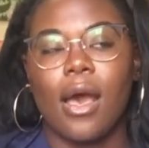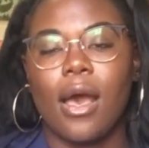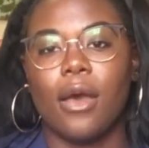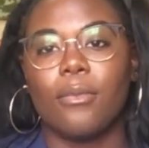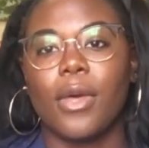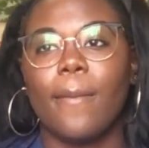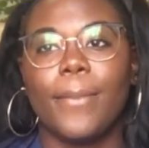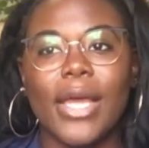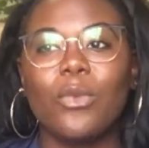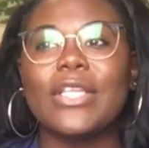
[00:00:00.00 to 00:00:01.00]
Um,
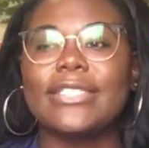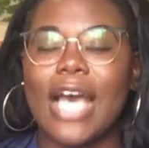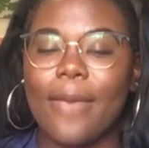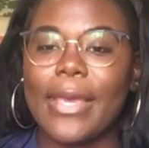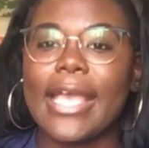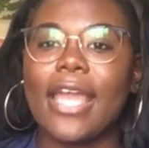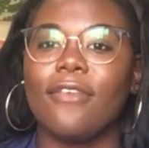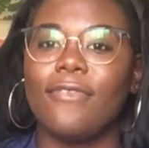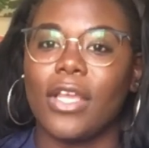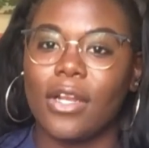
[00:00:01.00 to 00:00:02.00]
but with time, I kind
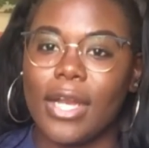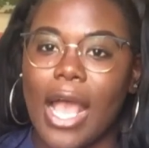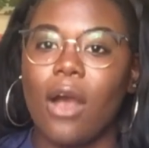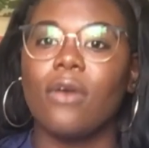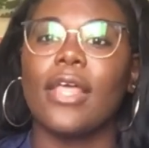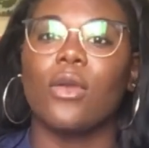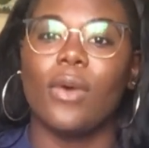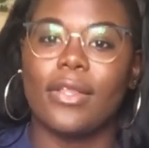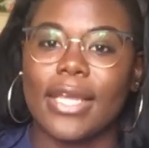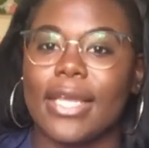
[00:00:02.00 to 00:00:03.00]
of figured it out, like
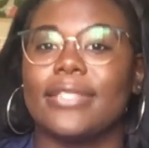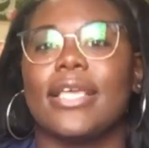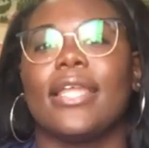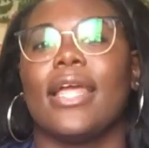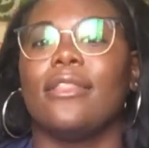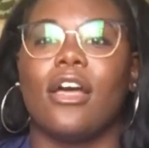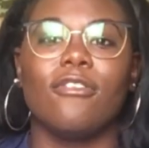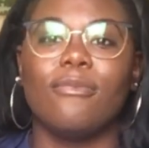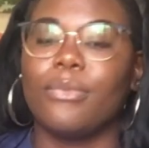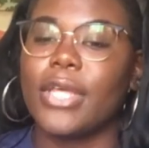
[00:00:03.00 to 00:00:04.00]
what, like I said, I
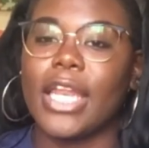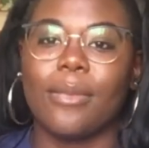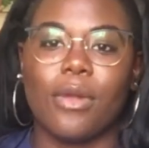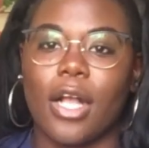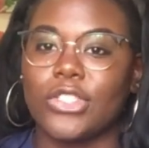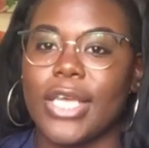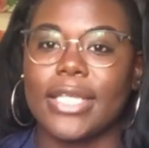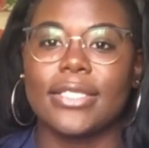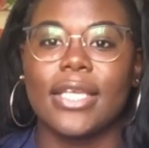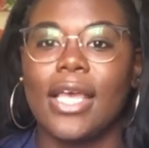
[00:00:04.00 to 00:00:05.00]
love planning
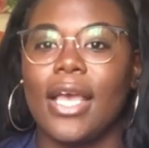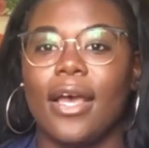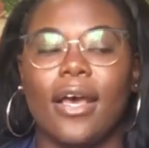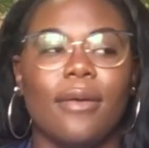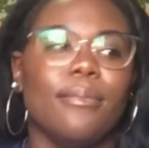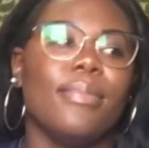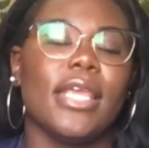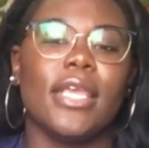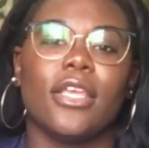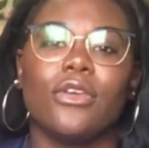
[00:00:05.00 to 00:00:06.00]
projects, um,
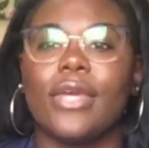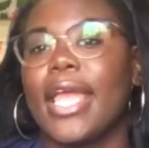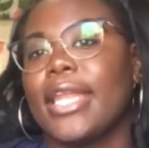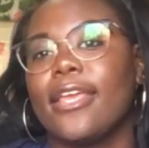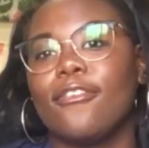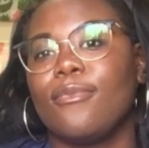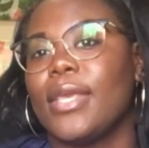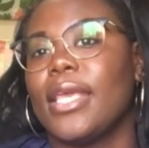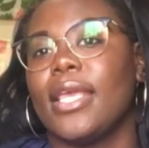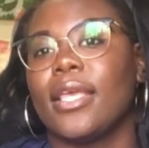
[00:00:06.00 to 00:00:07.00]
being creative,
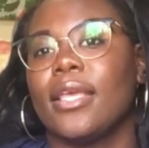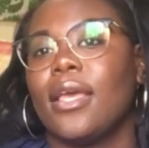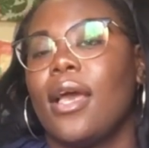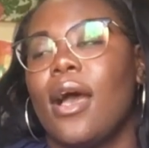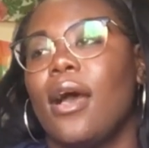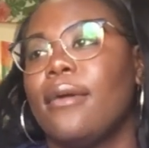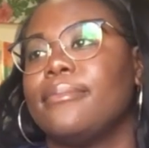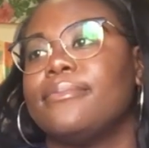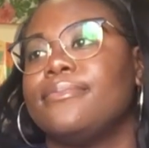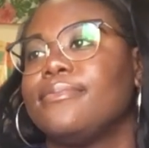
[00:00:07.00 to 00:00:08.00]
being,
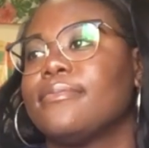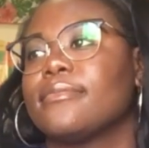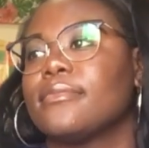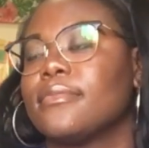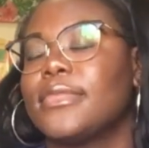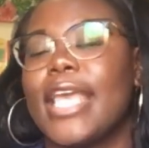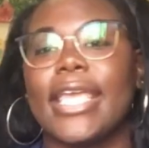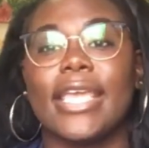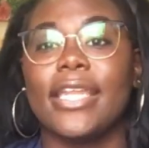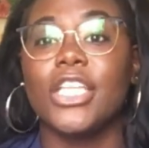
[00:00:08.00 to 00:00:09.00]
um,
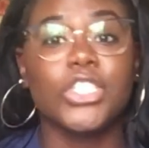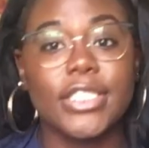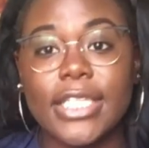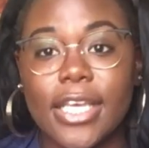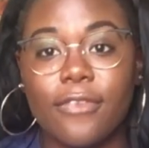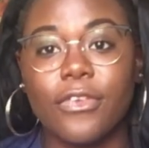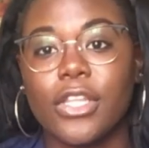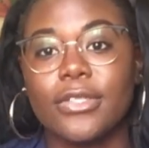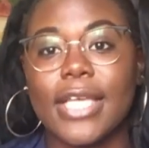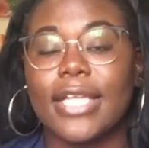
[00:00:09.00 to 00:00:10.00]
taking initiative for
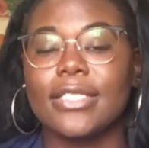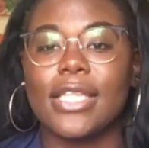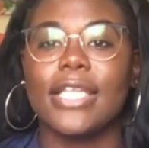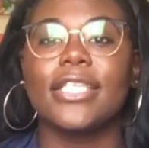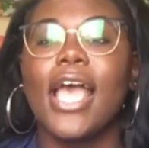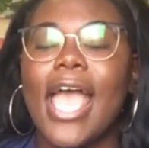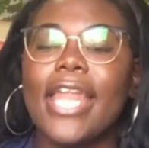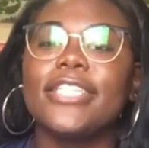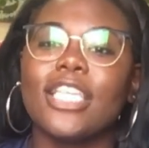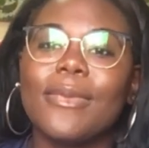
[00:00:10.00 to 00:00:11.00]
those kinds of things.
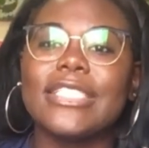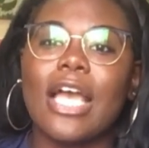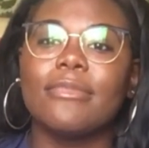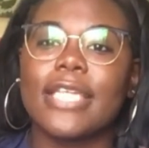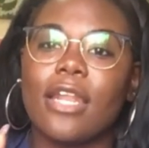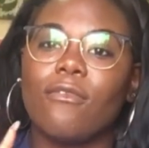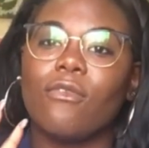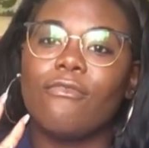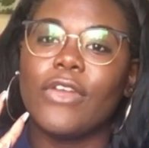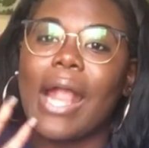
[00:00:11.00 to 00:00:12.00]
And it took me time to kind of
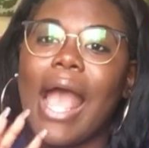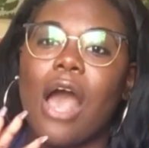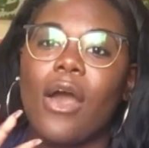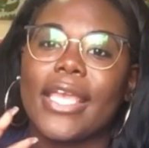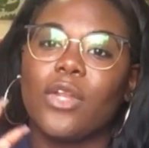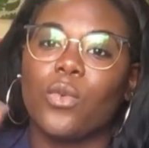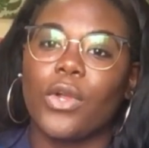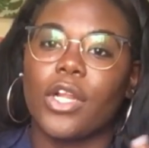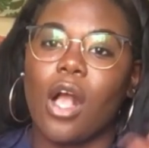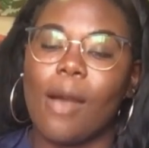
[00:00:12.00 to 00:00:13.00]
figure out how I can
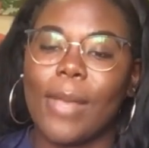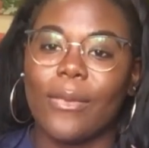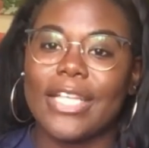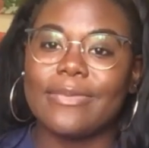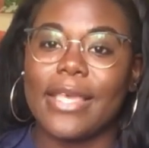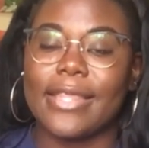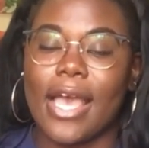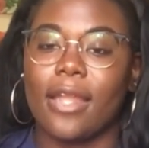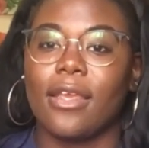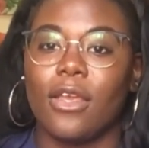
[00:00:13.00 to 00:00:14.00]
word it on my resume
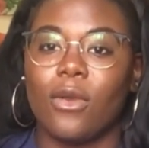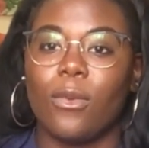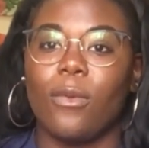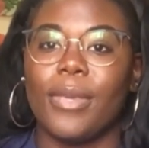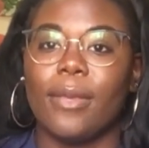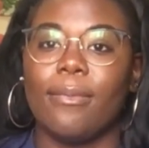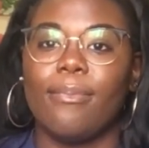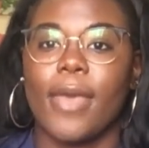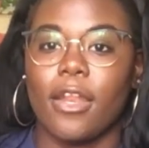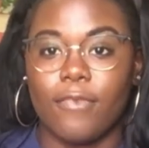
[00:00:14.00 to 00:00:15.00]
that will be
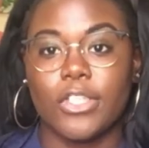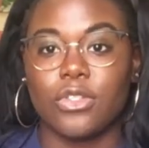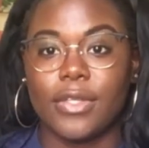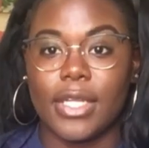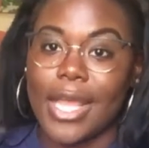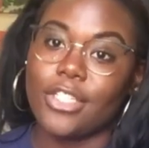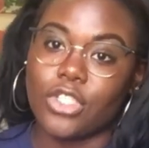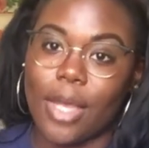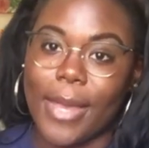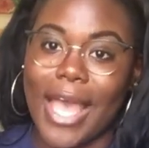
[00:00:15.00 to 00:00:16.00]
beneficial in the next
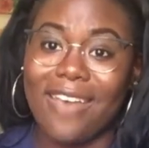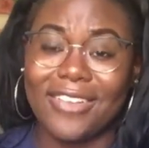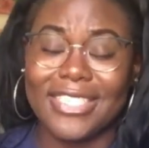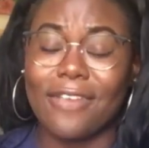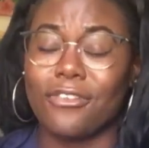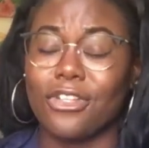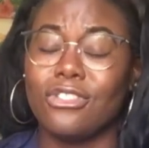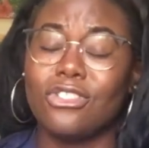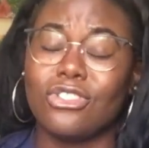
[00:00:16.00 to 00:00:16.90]
job I have because I've learned